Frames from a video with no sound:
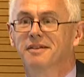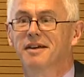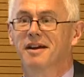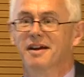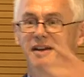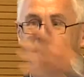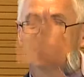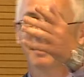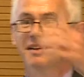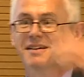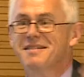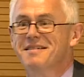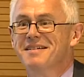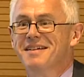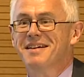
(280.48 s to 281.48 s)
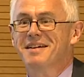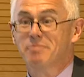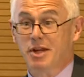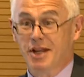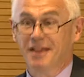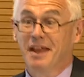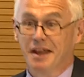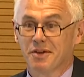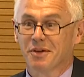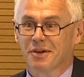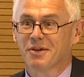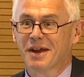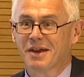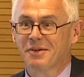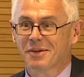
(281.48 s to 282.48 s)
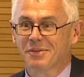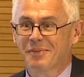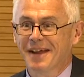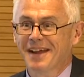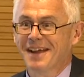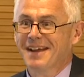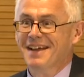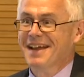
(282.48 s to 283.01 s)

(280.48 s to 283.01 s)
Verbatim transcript: Sorry. Uh, but I think you're agreeing with me.